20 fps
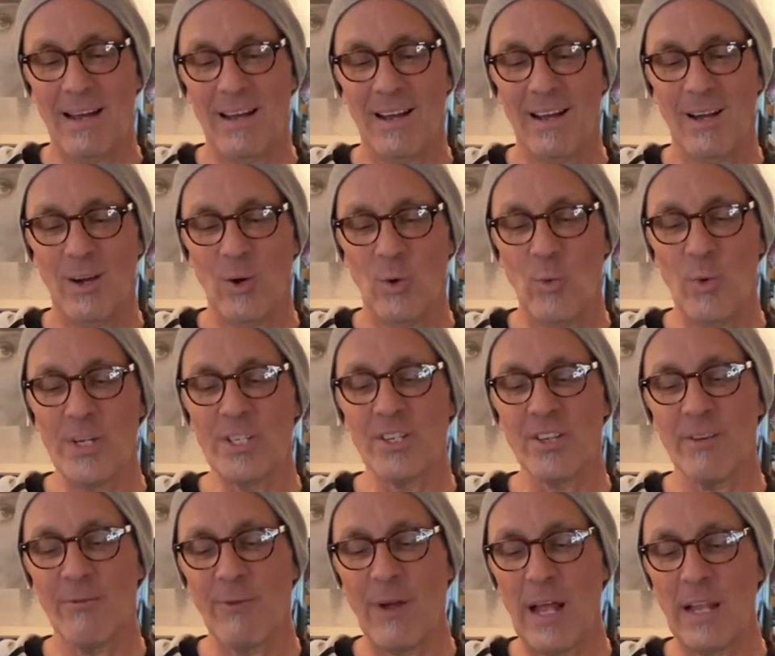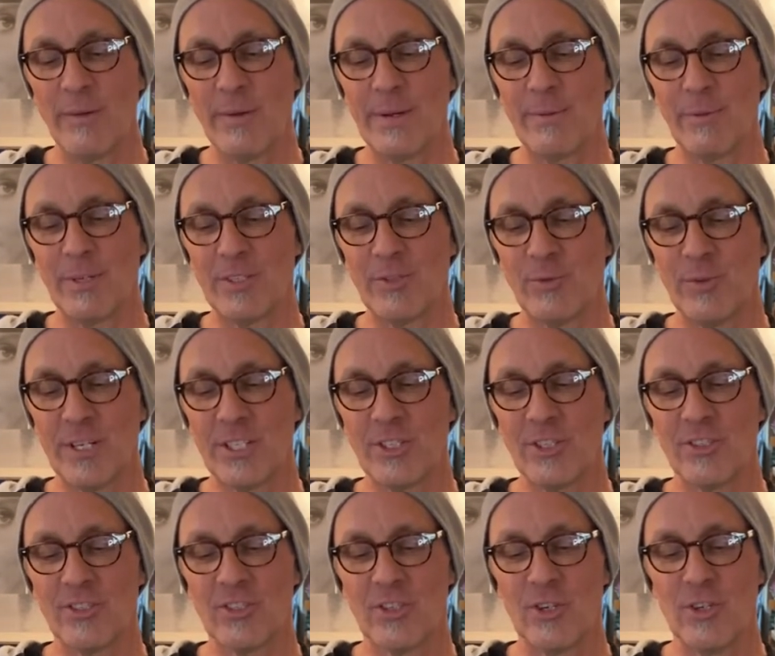Which of the following
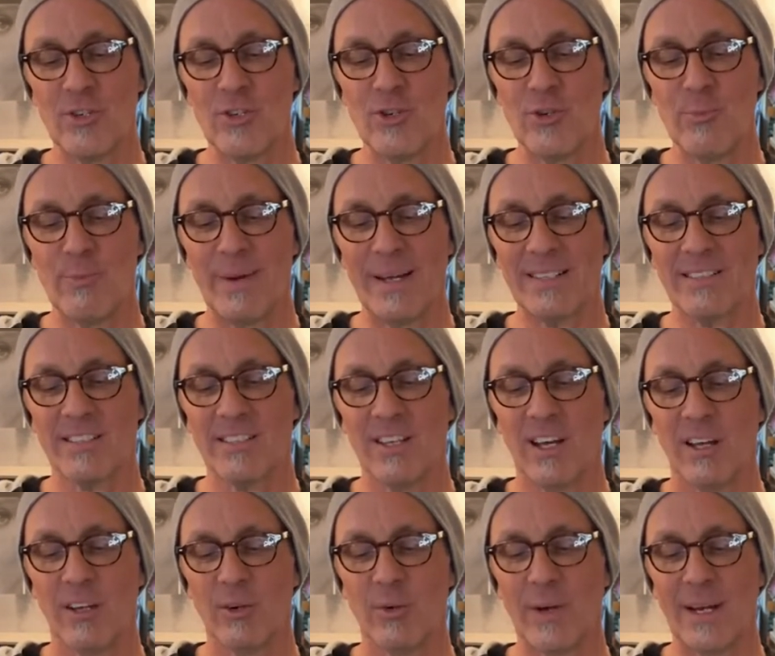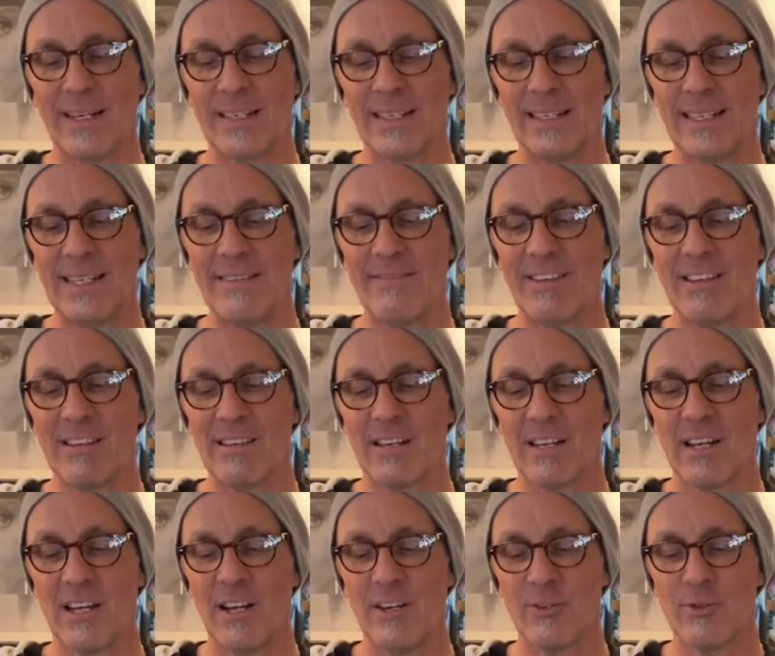restrictions could you best tolerate? Leaving the
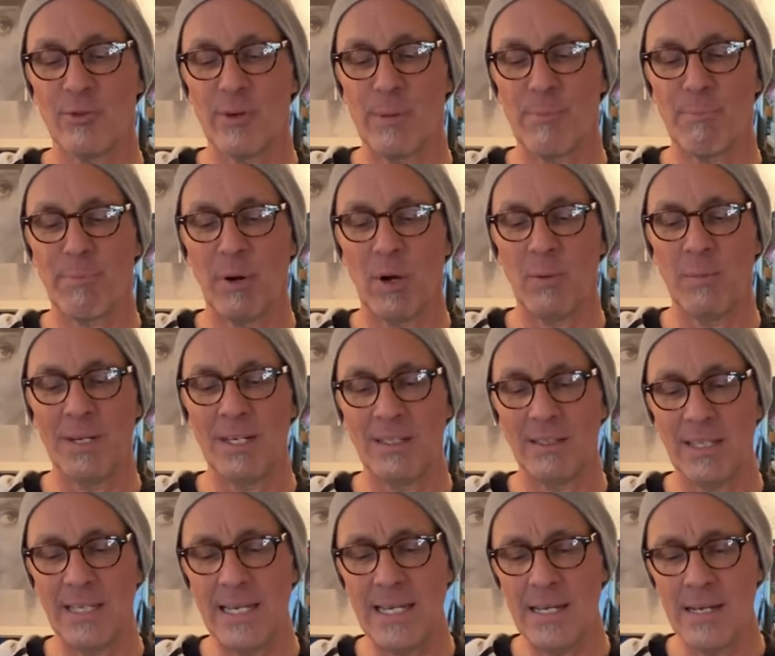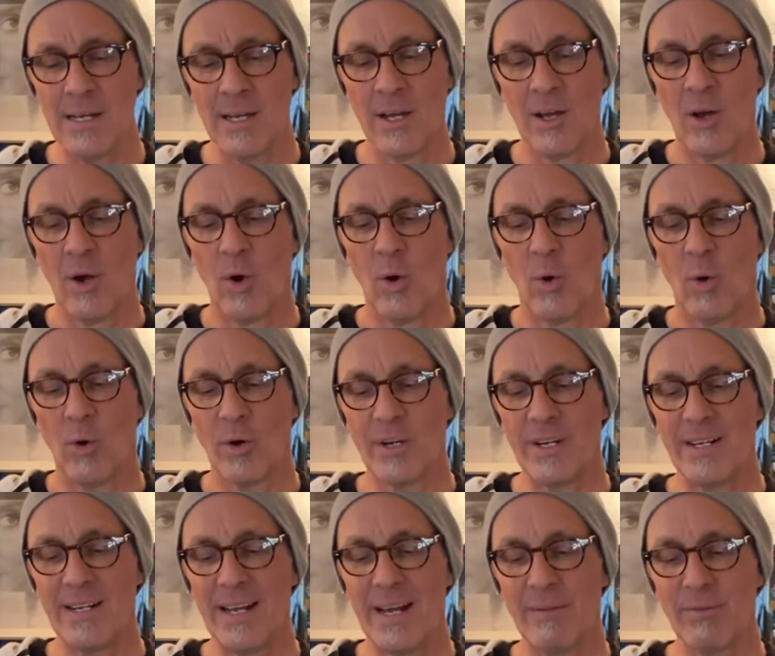country permanently or
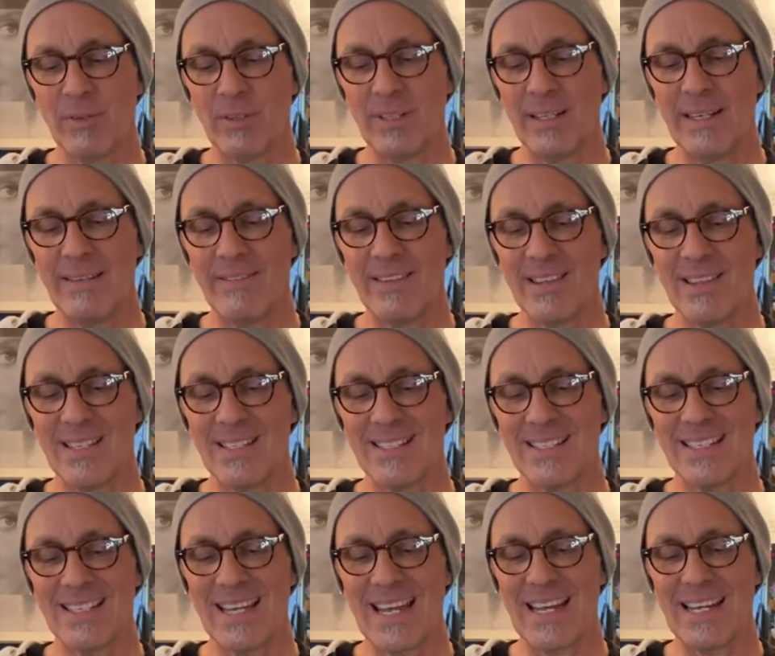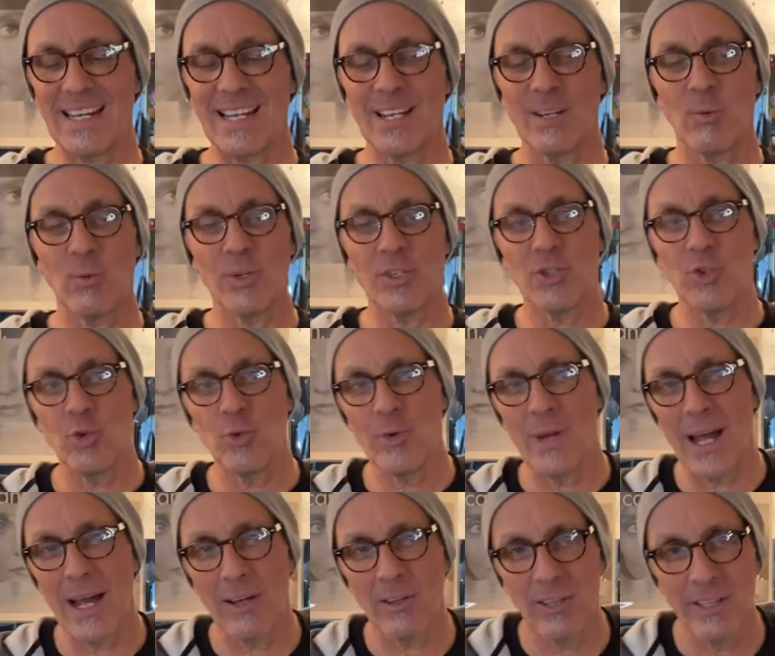never leaving the state in which you
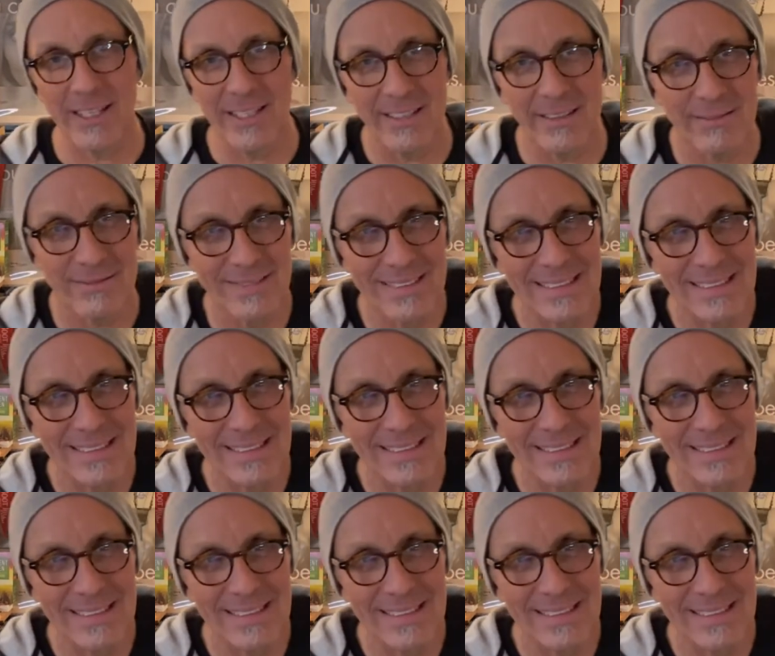now live?